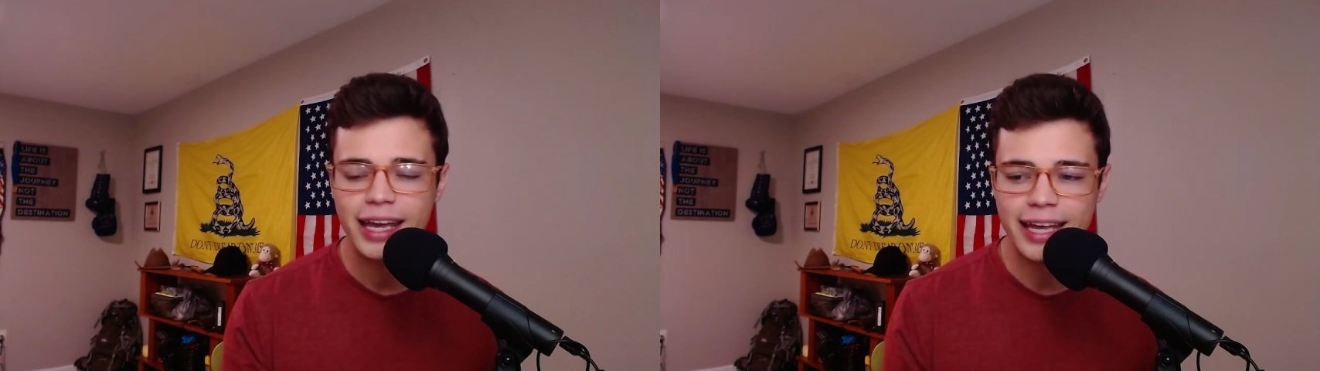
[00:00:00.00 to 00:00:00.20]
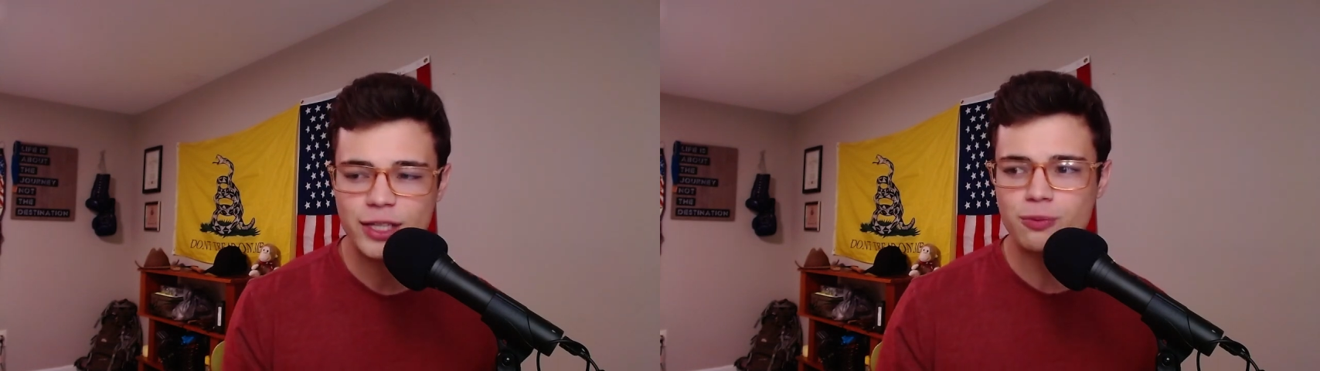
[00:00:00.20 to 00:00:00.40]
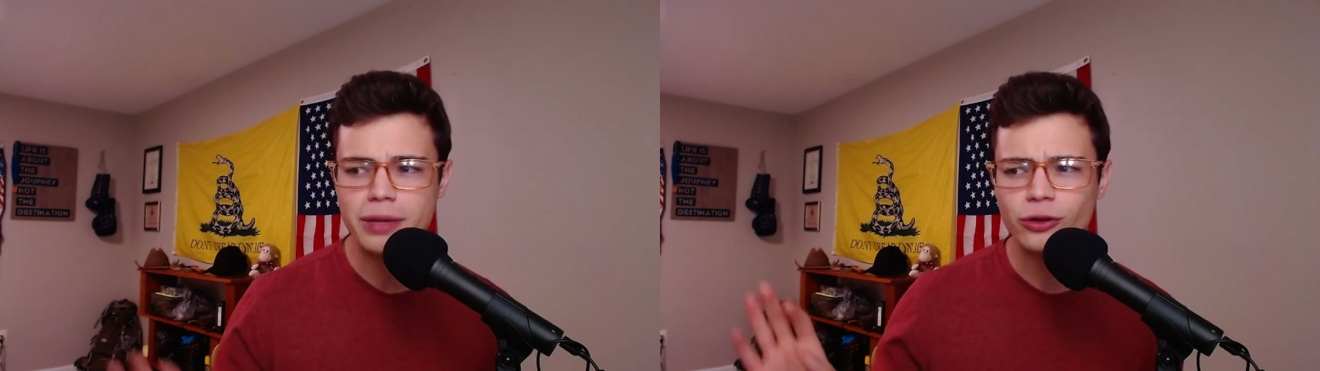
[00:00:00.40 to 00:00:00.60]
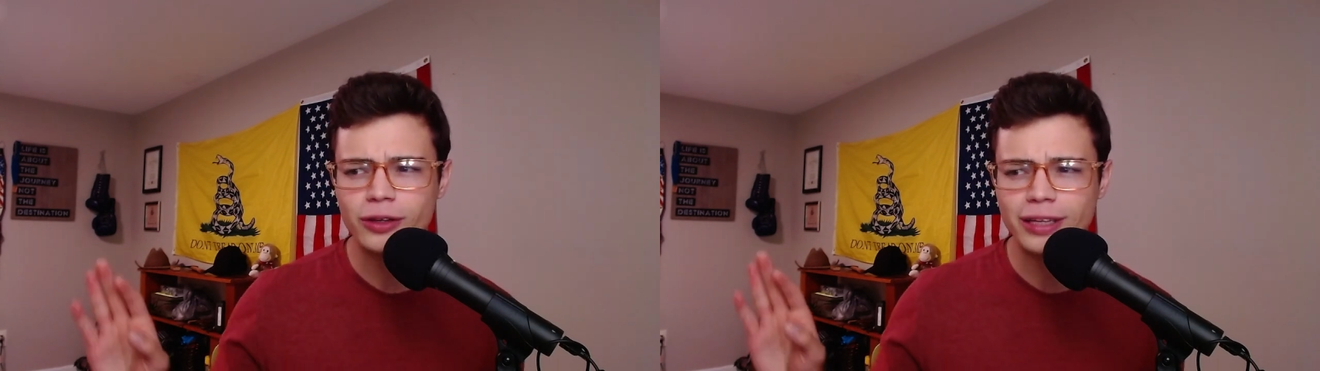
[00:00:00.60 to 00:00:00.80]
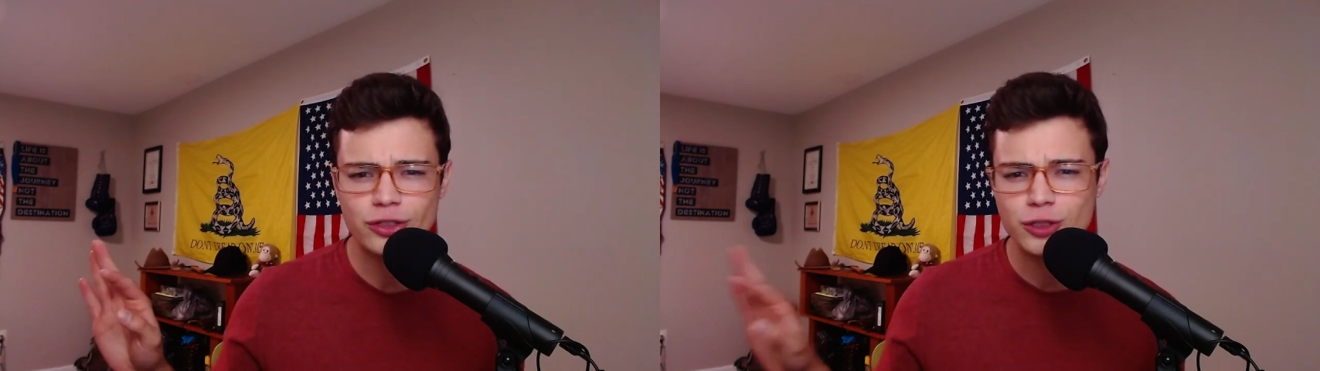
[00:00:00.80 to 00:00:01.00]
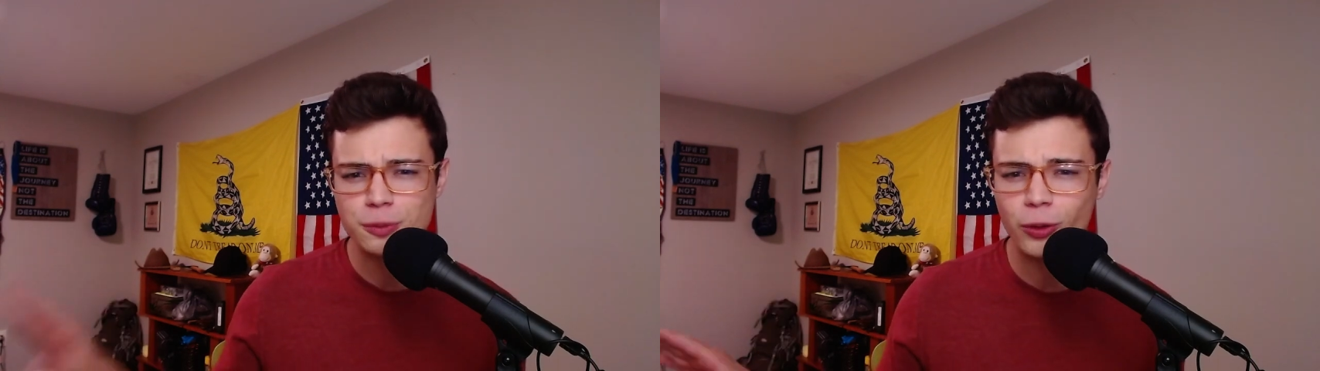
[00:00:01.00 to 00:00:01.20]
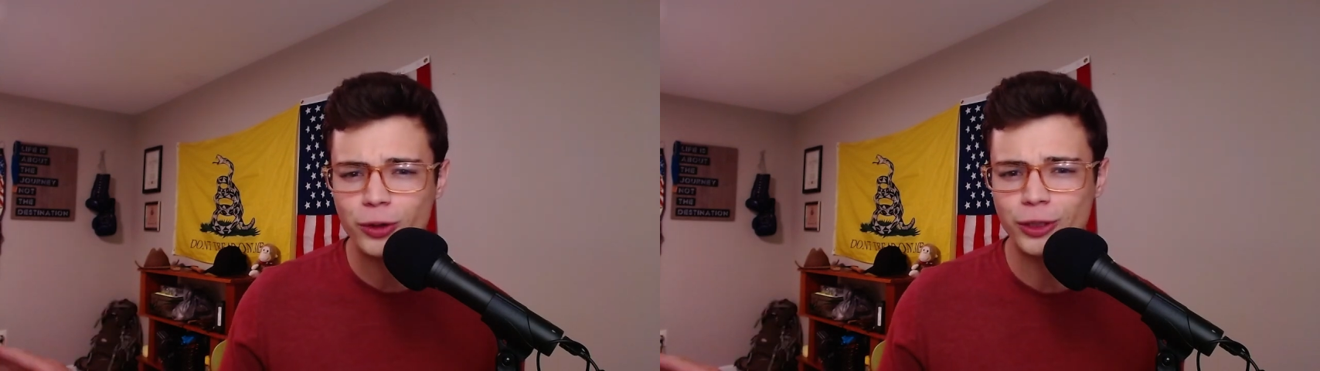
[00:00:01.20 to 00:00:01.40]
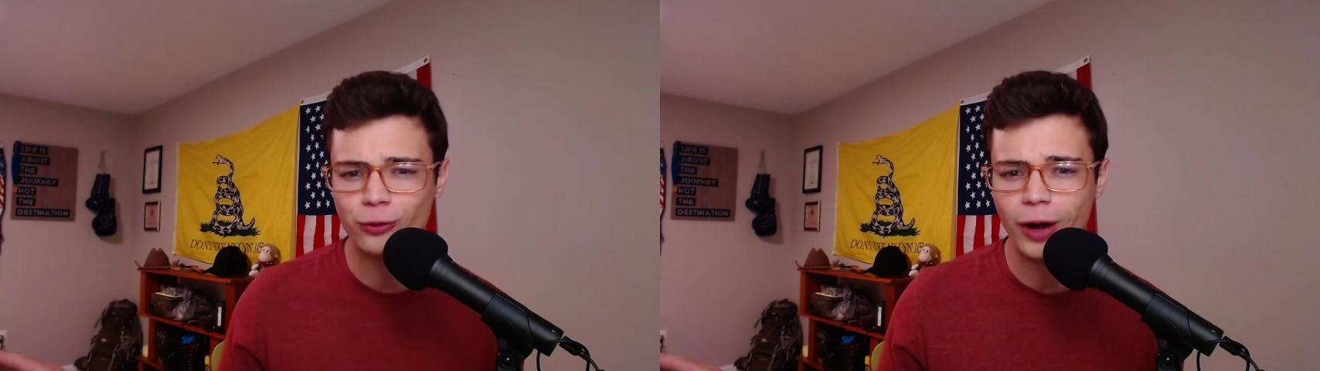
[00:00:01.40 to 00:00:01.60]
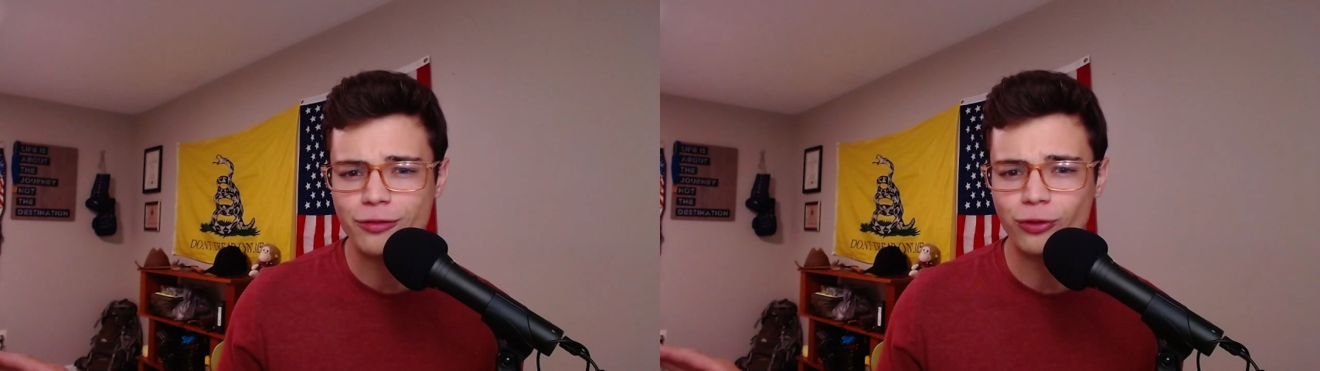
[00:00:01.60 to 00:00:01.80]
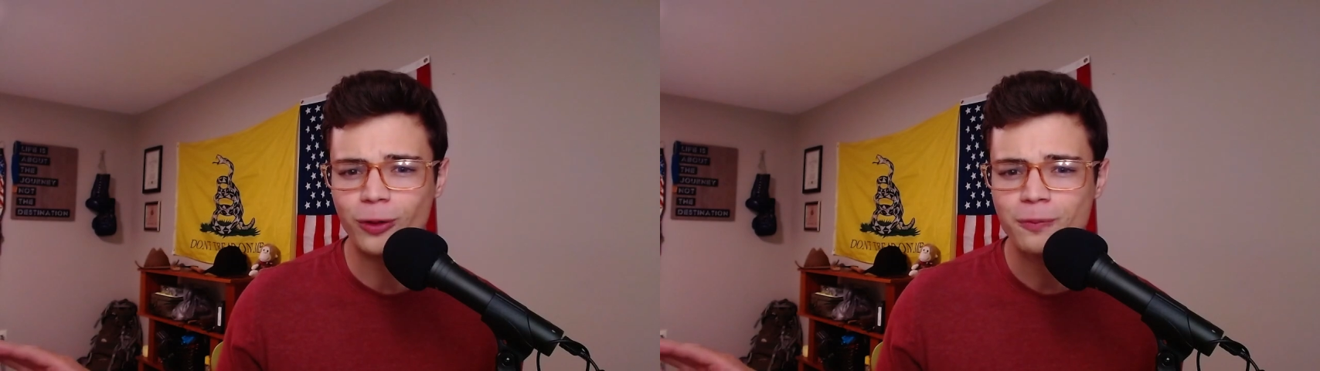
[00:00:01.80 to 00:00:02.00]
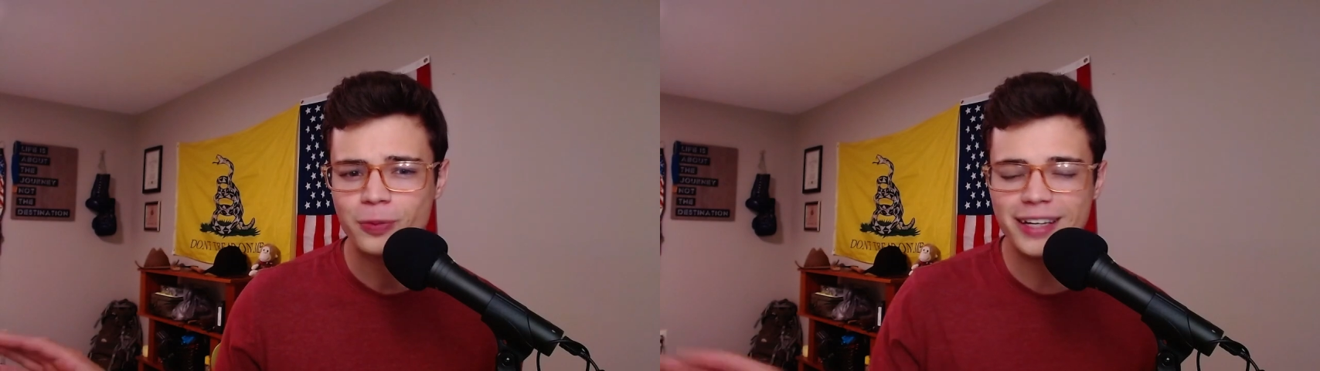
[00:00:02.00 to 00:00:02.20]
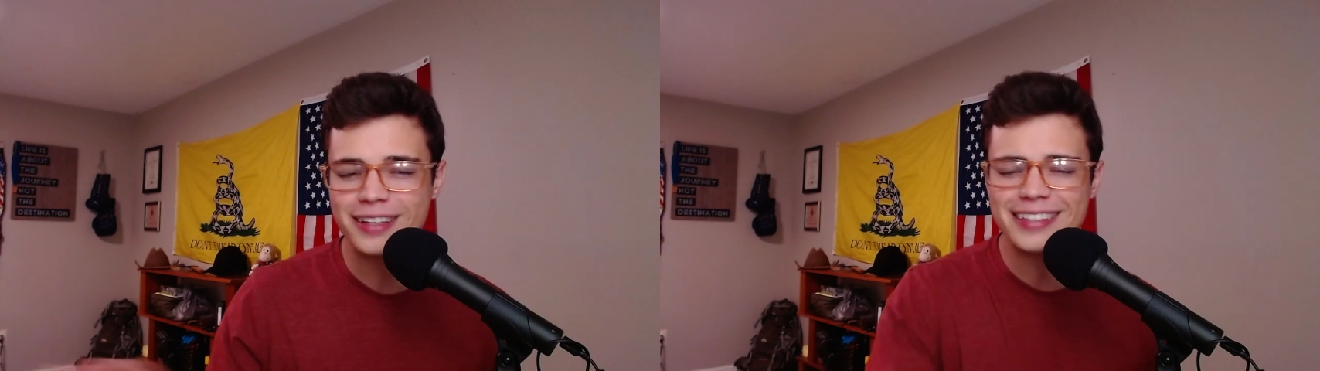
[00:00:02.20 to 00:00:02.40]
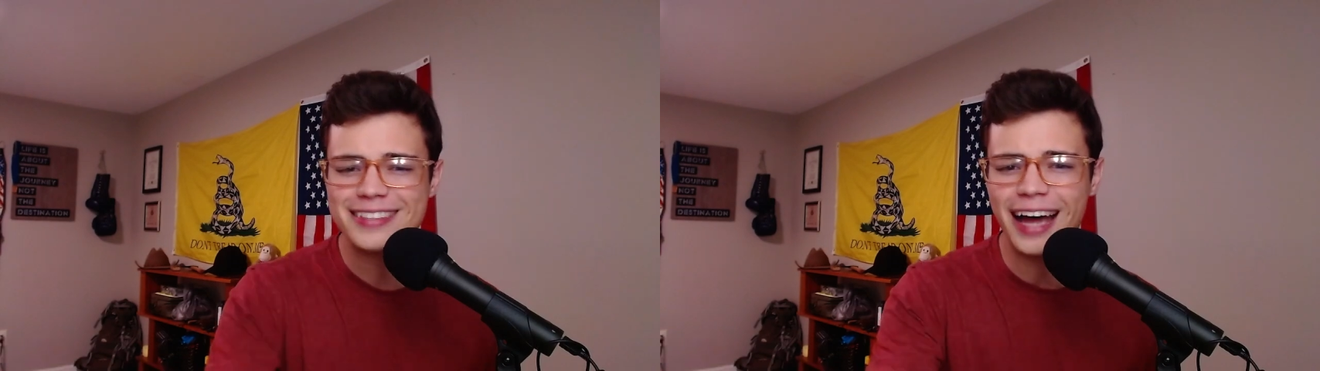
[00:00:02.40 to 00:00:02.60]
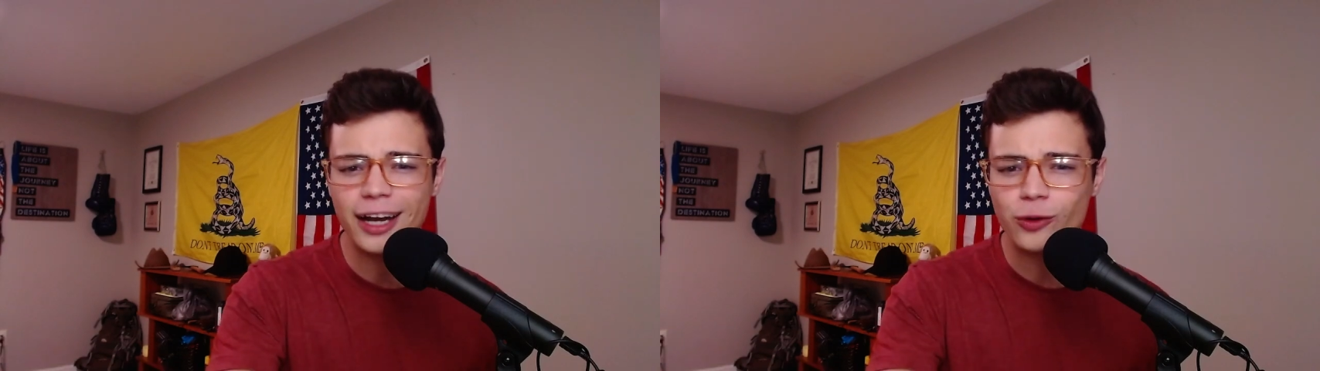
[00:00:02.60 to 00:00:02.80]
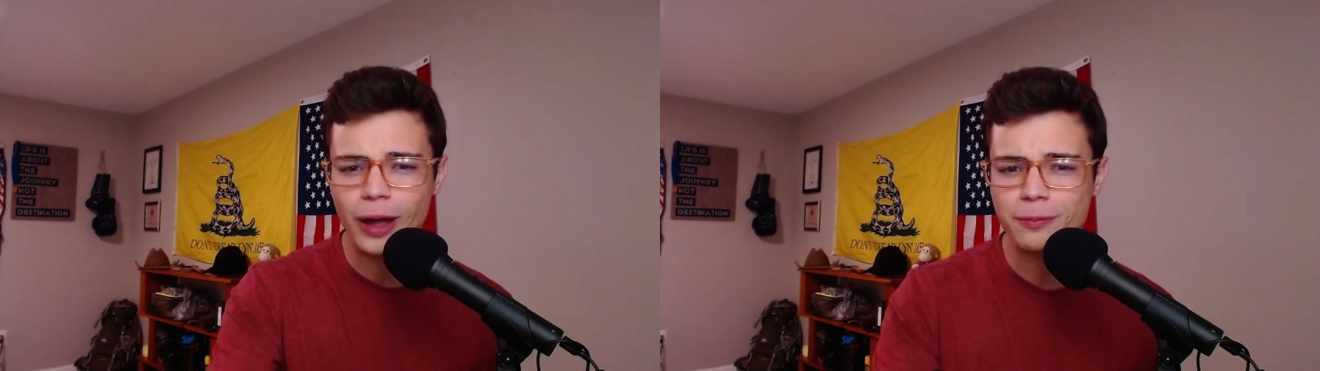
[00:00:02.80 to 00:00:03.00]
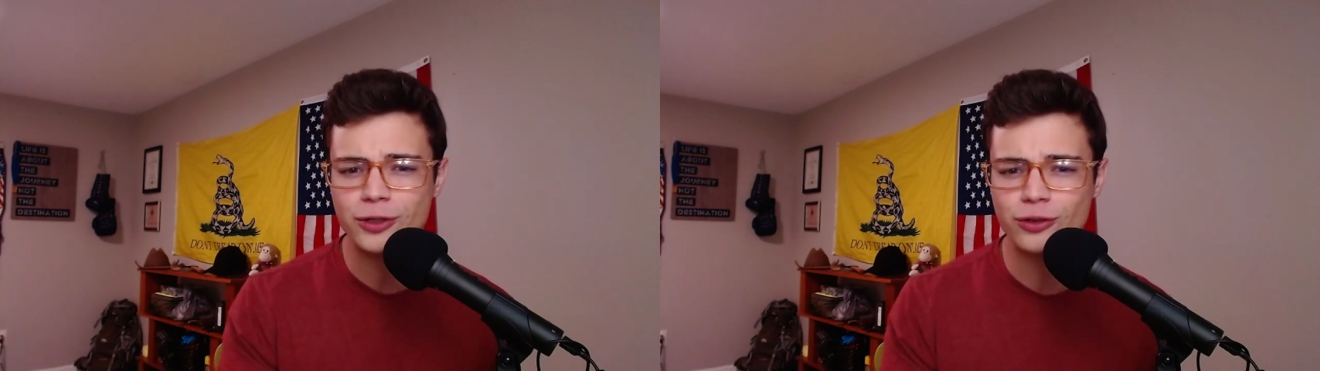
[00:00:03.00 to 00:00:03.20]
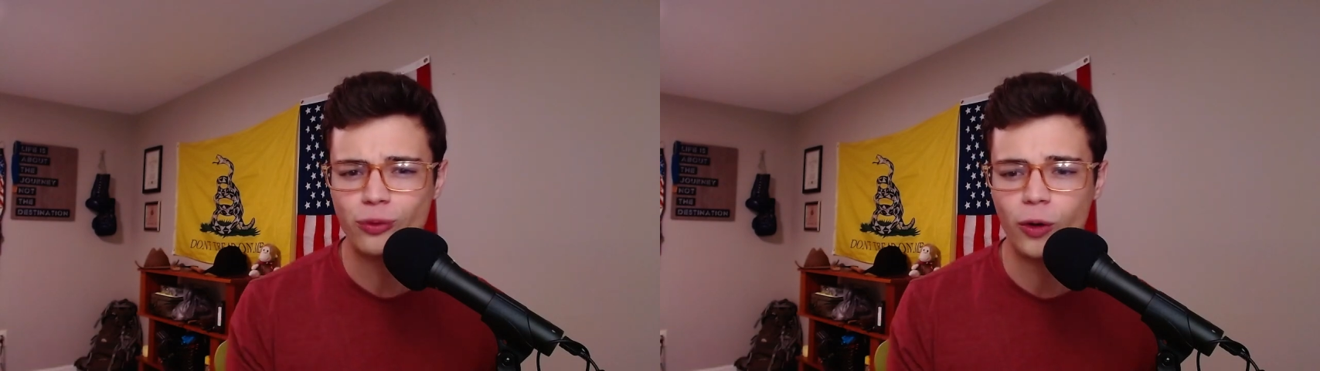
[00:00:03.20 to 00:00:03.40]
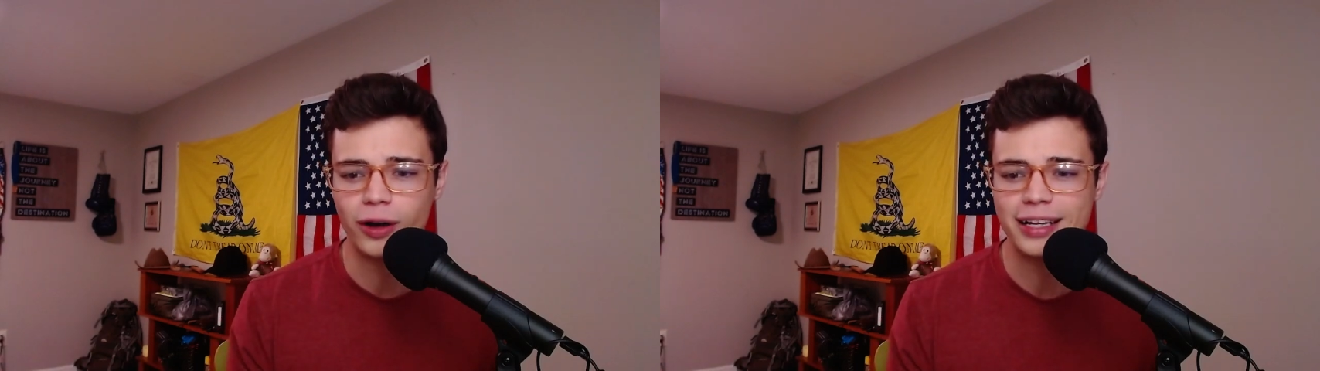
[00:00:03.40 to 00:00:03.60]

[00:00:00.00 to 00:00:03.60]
is merely a sporting rifle, that it's not a weapon of war.